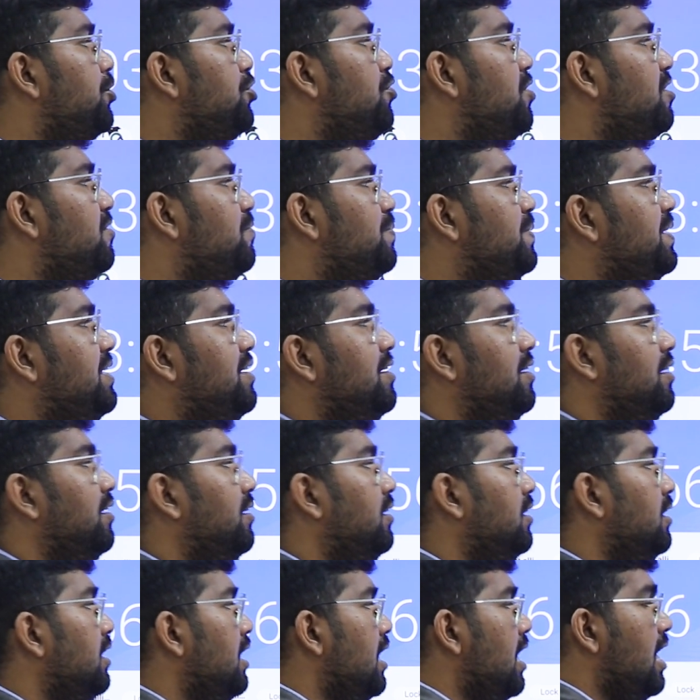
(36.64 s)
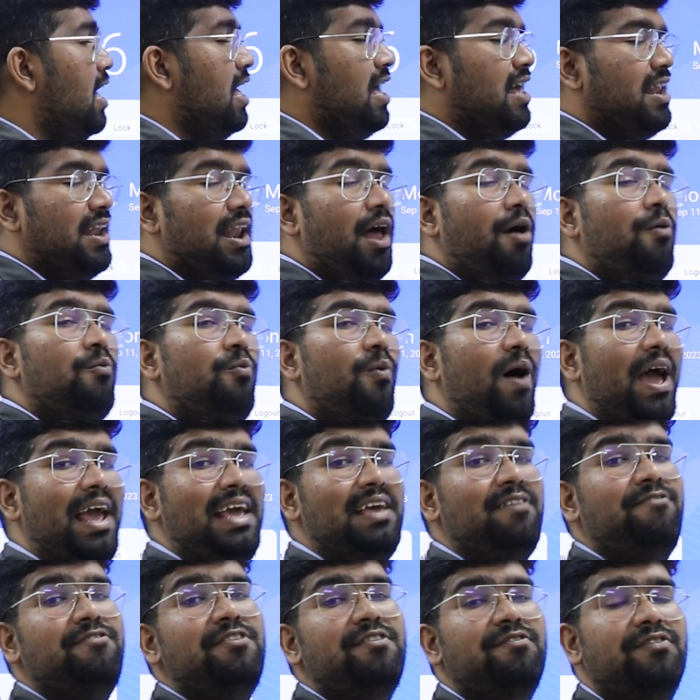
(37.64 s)
USB here. Now,
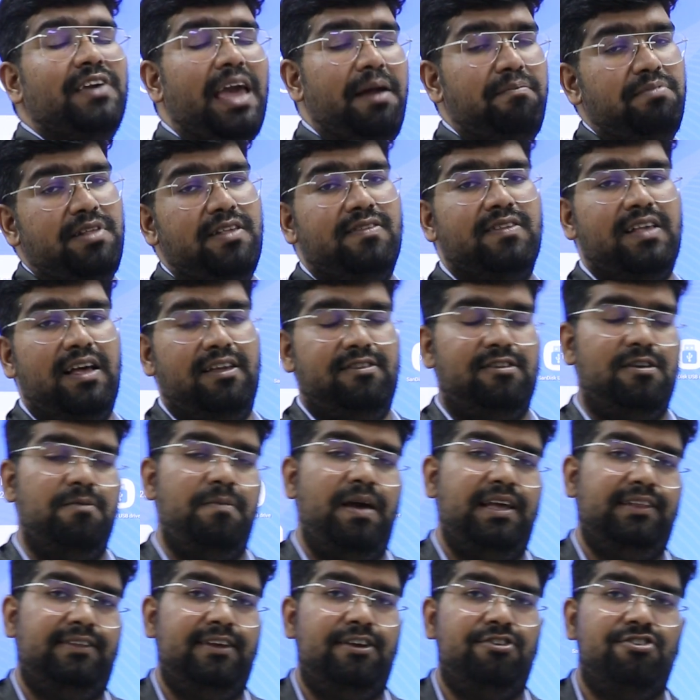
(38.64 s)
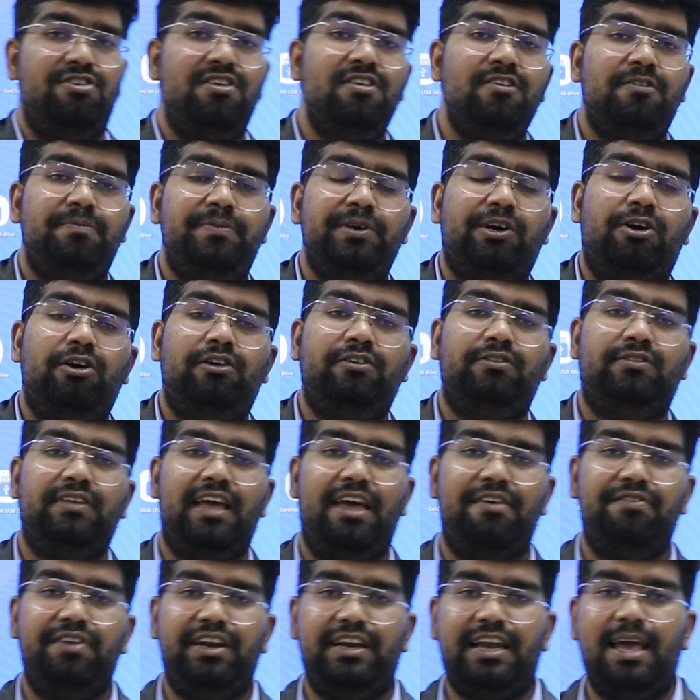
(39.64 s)
why we've kept this customization is because
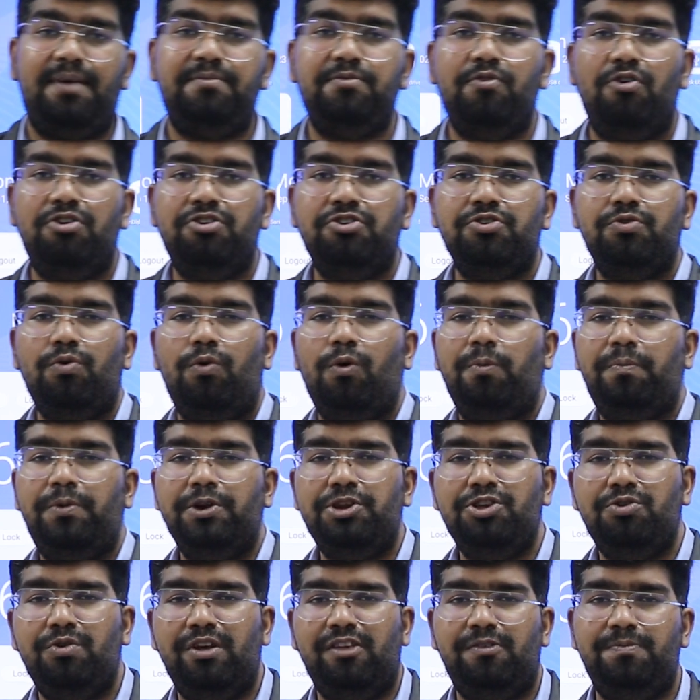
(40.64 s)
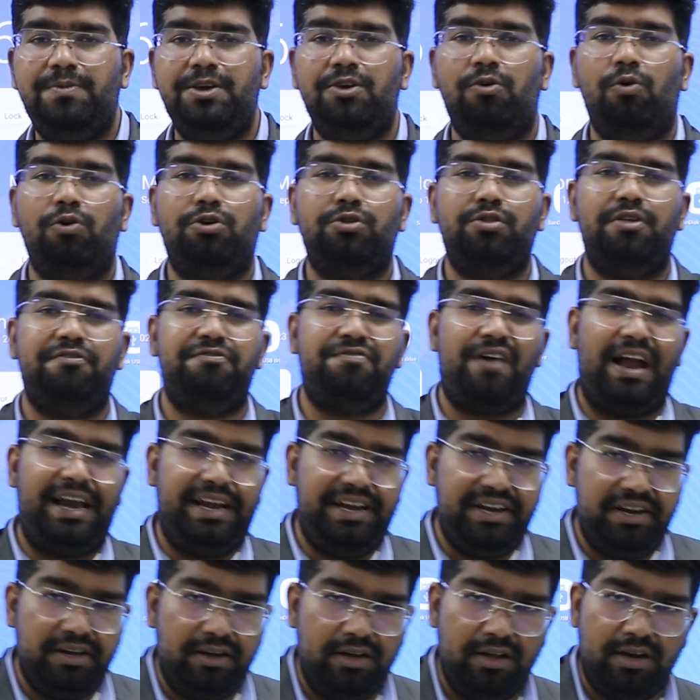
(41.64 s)
every time you want to open USB, go to the
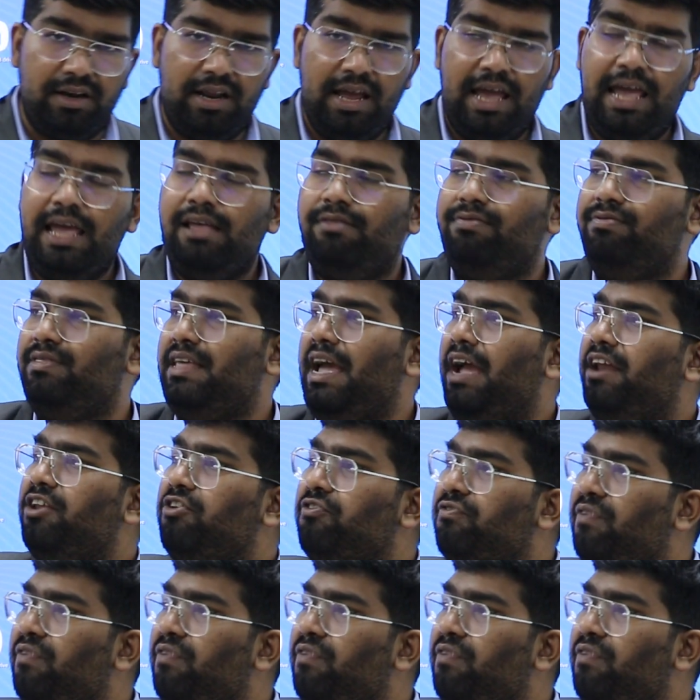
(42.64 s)
finder, there